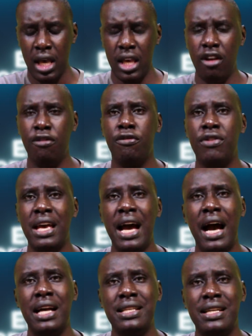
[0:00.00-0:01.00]
If they
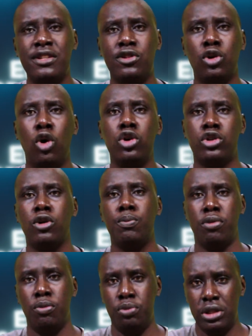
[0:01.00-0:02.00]
are just
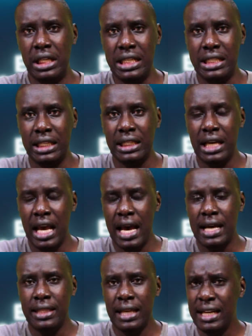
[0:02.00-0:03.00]
auto-populating,
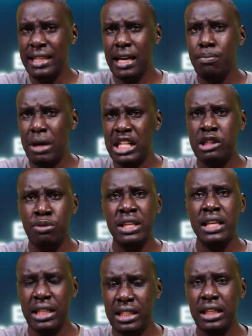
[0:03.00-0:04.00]
then they must be
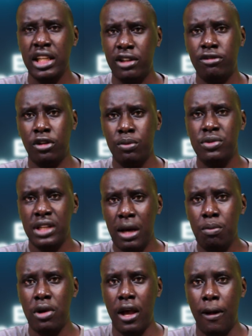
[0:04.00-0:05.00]
getting it from
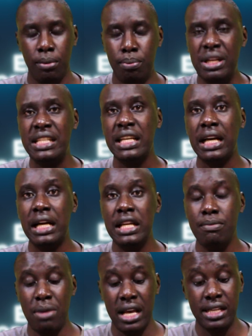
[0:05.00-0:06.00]
somewhere.
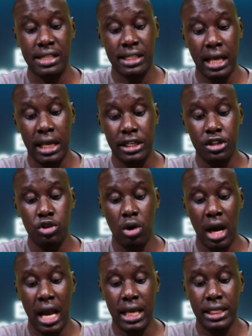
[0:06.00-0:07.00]
Basically by scanning
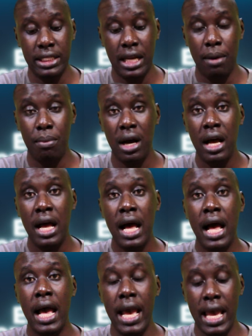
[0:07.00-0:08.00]
your ID number
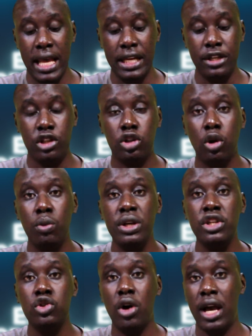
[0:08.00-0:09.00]
and
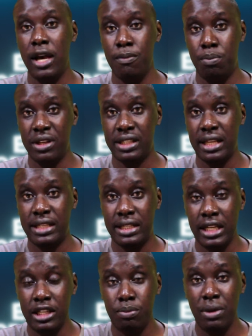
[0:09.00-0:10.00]
showing your M-Pesa
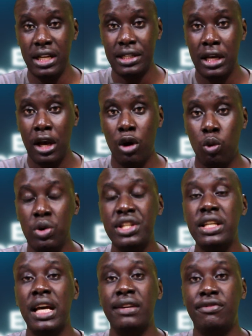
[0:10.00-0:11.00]
statement,
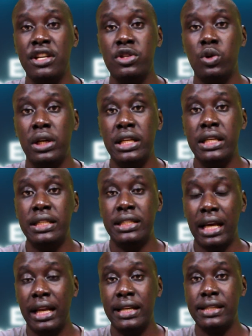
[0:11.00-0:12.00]
which eventually
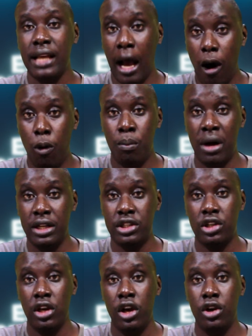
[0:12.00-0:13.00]
tells how
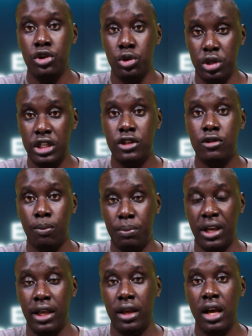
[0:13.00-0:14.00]
much you need to
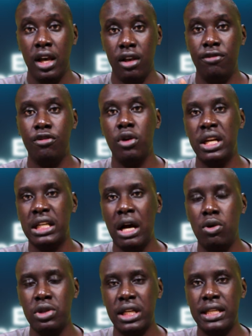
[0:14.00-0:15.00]
pay. If you
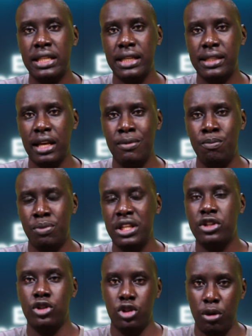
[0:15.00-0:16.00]
encountered the same,
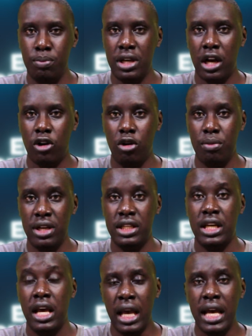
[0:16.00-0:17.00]
please drop me a
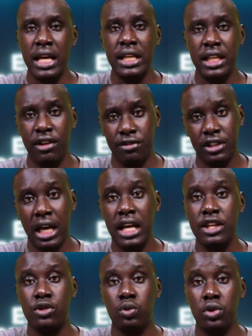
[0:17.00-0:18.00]
comment. And if SHA
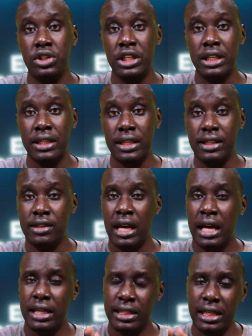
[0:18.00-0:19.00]
is watching
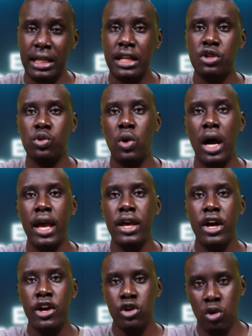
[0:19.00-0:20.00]
this, tell us why
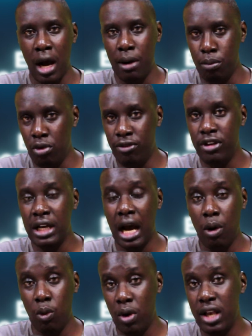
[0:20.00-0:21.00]
you are moving
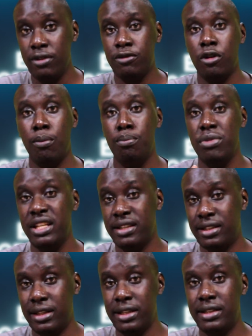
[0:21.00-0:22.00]
away from
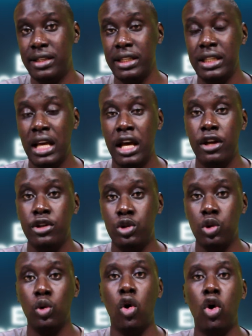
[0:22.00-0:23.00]
means testing
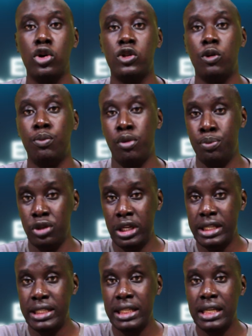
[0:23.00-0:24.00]
to
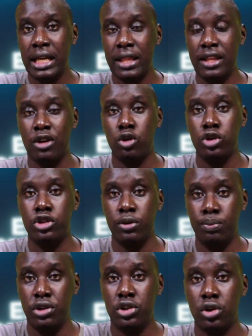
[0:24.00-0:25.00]
auto-populating the
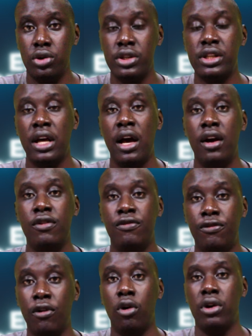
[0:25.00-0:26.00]
contributions
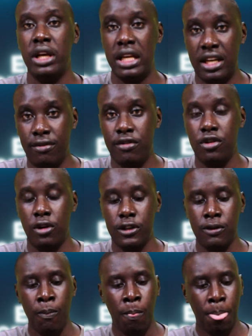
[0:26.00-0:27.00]
for individuals.